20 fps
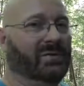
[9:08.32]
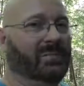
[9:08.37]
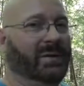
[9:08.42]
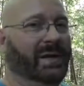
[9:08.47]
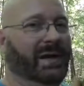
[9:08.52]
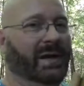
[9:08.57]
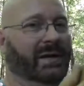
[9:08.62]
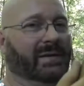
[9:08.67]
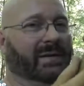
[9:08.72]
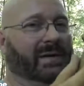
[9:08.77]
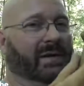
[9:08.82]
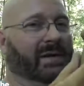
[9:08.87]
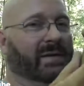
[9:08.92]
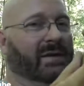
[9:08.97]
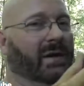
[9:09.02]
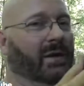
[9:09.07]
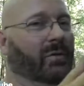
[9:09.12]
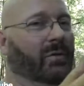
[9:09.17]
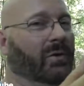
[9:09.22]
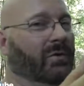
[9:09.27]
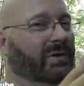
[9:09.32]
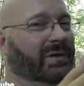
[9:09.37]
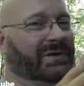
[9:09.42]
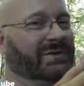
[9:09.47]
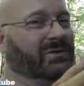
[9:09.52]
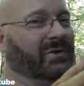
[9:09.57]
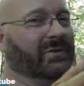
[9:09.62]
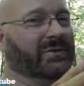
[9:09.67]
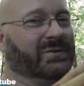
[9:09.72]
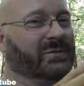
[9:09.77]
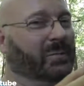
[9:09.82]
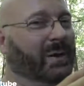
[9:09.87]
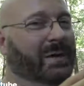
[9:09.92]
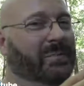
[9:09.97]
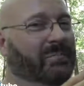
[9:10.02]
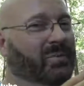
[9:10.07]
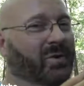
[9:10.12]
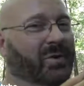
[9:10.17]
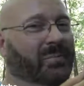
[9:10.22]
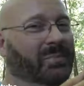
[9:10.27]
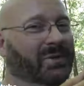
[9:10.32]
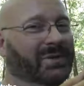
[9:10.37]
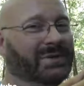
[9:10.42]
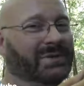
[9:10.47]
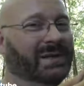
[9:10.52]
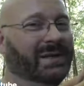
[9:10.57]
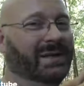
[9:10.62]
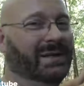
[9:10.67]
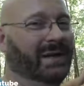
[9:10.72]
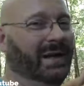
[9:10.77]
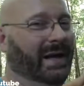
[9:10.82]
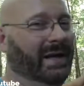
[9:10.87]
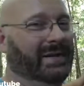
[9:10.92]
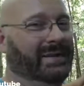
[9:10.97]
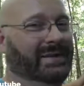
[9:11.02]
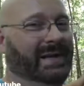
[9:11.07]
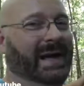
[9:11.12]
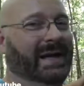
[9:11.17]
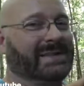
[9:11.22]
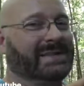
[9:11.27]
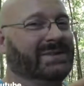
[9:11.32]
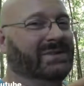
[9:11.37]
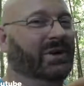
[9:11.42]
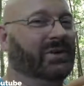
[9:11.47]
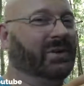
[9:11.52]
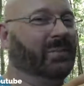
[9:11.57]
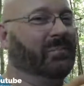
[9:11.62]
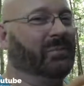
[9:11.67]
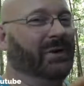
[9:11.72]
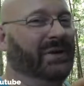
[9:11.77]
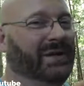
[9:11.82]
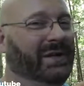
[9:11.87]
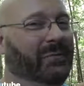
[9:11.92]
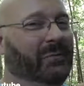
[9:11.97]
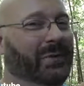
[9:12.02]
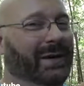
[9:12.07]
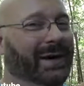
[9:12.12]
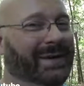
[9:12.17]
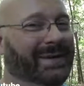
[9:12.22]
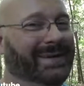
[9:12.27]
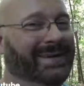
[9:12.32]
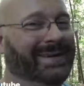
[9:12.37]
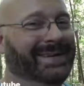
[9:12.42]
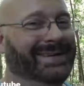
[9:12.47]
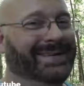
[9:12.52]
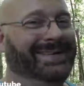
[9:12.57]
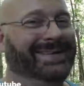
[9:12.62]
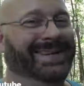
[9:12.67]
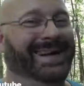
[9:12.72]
Too bad that it now only serves one purpose, and that's not a pretty one.